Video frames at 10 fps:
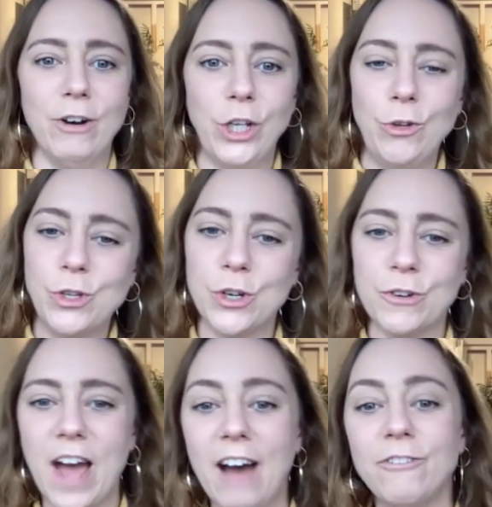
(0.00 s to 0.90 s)
and you sort
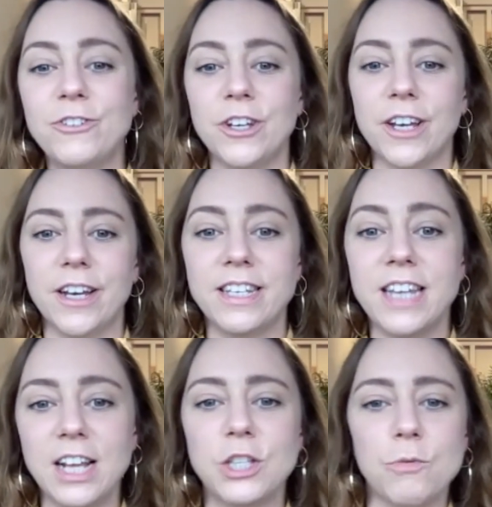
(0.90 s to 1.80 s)
of have to
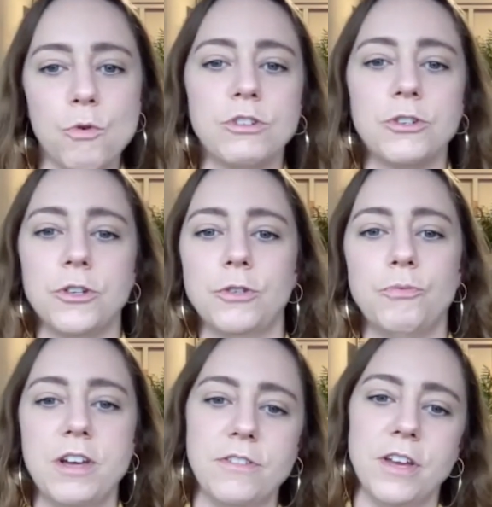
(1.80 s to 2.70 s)
test the waters
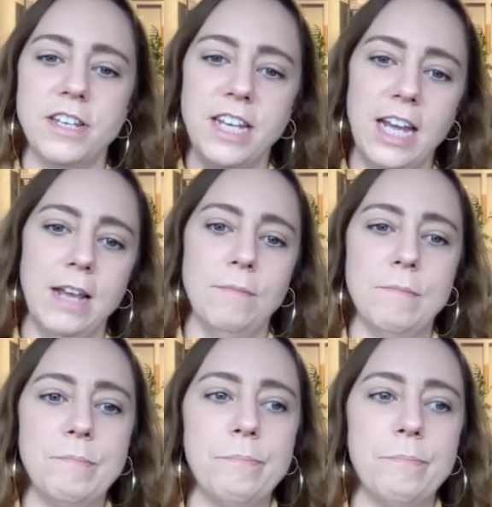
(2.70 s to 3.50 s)
with a team,